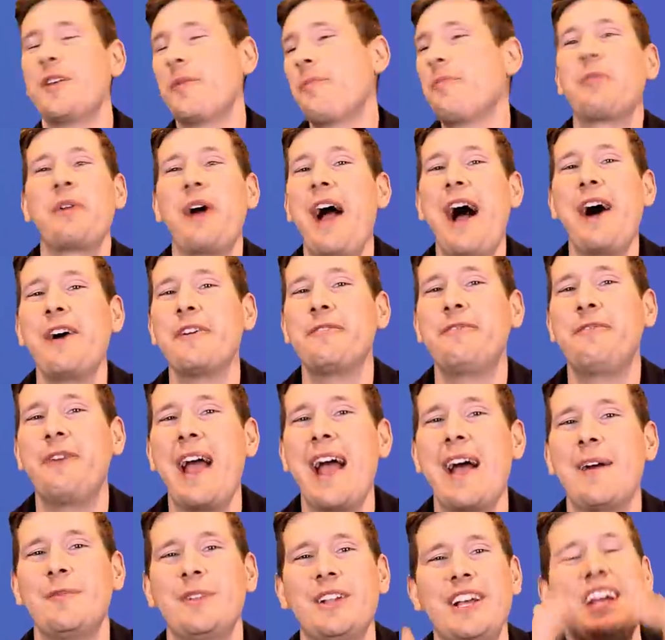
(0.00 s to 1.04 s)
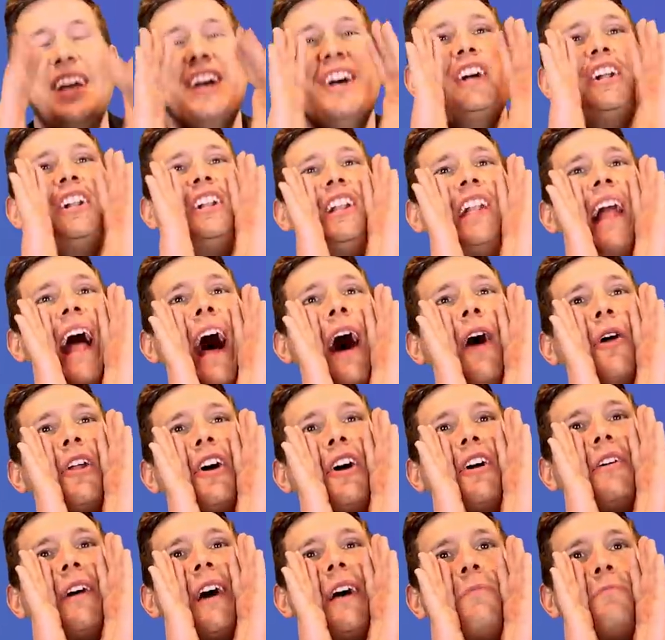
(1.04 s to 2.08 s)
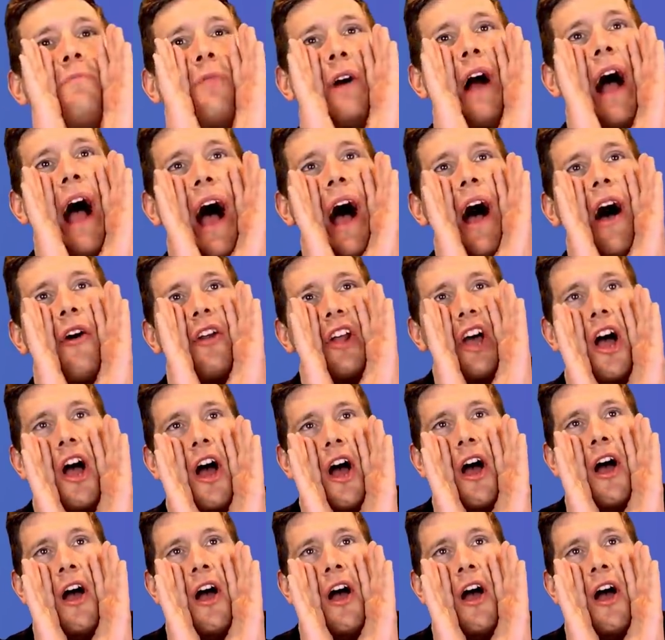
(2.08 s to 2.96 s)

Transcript: The Proud Family. Louder and prouder!